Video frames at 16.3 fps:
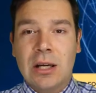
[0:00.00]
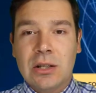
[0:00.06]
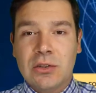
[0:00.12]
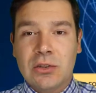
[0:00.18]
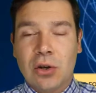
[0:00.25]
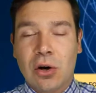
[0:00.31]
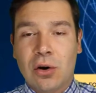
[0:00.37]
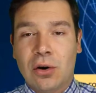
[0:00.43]

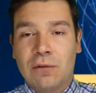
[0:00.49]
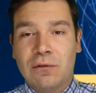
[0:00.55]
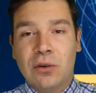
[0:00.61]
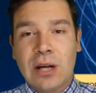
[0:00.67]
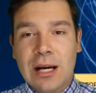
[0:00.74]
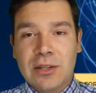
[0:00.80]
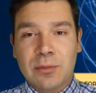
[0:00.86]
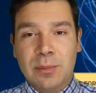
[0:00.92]
So if
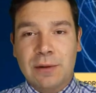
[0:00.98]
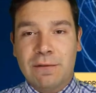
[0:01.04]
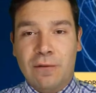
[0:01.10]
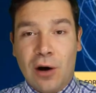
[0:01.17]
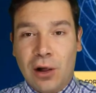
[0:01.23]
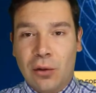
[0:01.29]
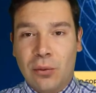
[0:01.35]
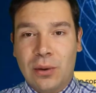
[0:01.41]
you guys have been
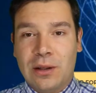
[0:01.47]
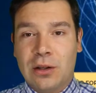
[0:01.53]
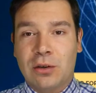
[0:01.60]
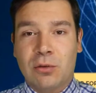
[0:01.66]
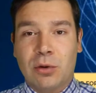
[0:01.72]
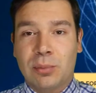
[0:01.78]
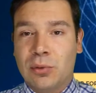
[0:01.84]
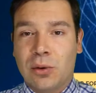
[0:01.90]
following
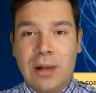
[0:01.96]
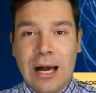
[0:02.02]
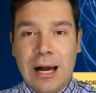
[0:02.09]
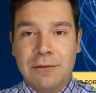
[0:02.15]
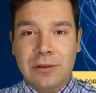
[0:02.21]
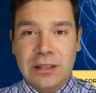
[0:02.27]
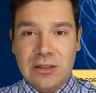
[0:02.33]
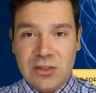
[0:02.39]
Crypto
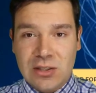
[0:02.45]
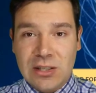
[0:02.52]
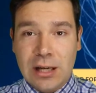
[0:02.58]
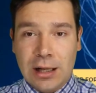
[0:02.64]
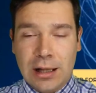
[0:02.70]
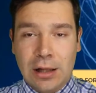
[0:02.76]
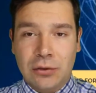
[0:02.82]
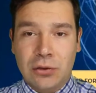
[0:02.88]
Live Leak
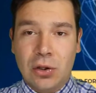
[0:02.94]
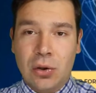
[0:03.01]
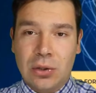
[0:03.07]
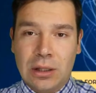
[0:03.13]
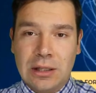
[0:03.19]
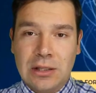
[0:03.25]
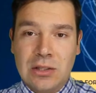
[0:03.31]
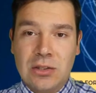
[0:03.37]
CLL
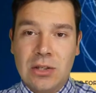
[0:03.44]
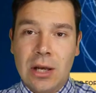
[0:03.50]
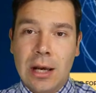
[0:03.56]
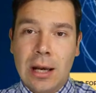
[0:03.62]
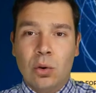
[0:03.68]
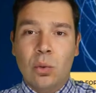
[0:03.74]
tokens,